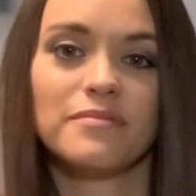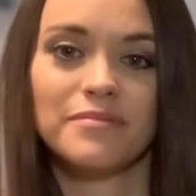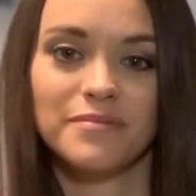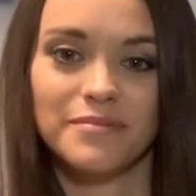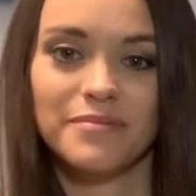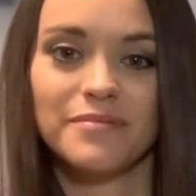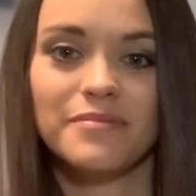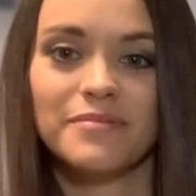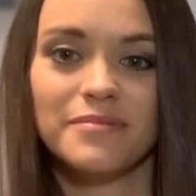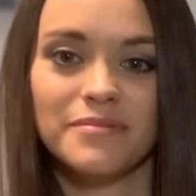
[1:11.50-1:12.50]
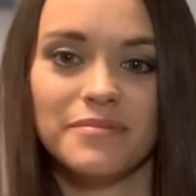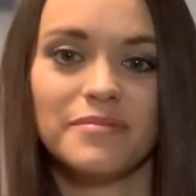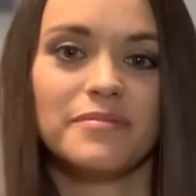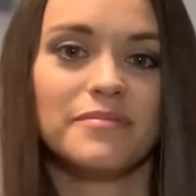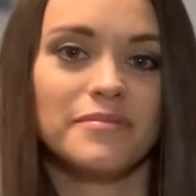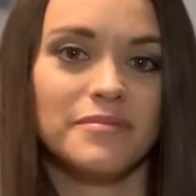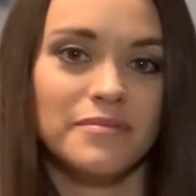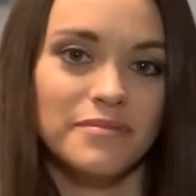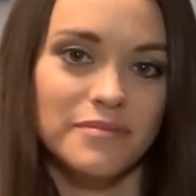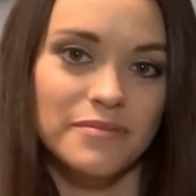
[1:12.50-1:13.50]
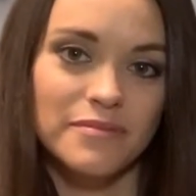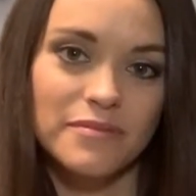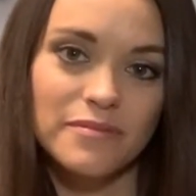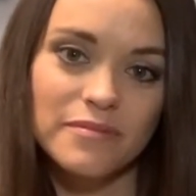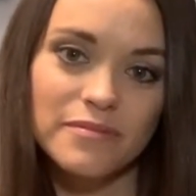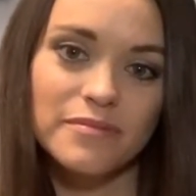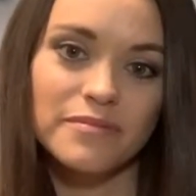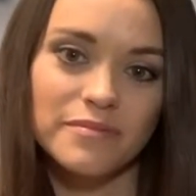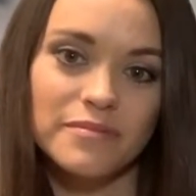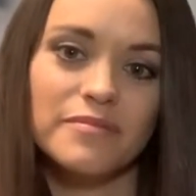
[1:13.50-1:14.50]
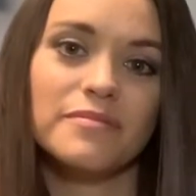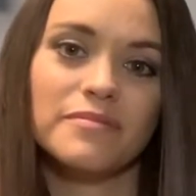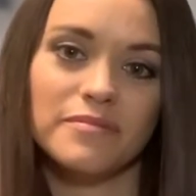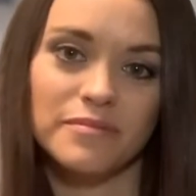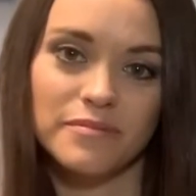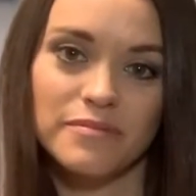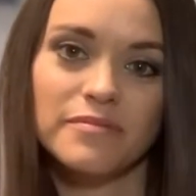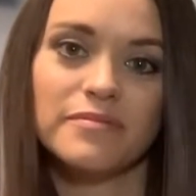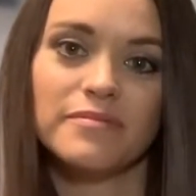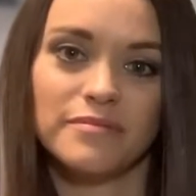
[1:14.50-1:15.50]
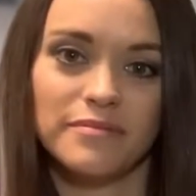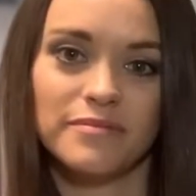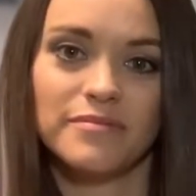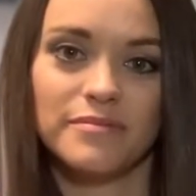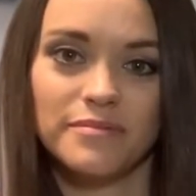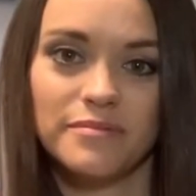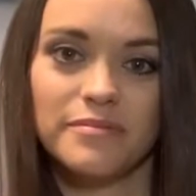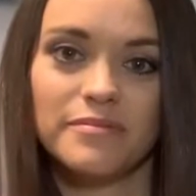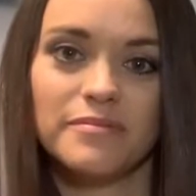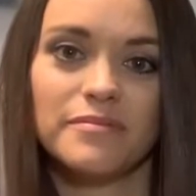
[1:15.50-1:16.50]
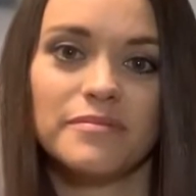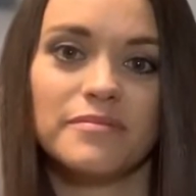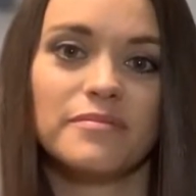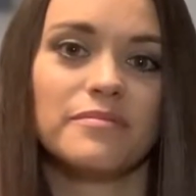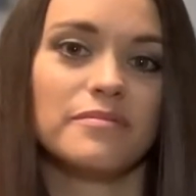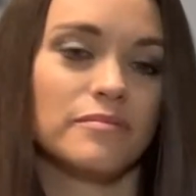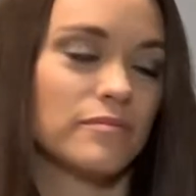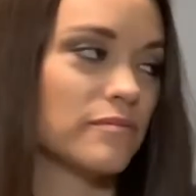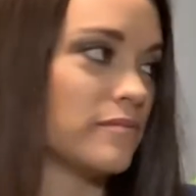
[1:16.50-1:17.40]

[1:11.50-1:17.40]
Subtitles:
(silent)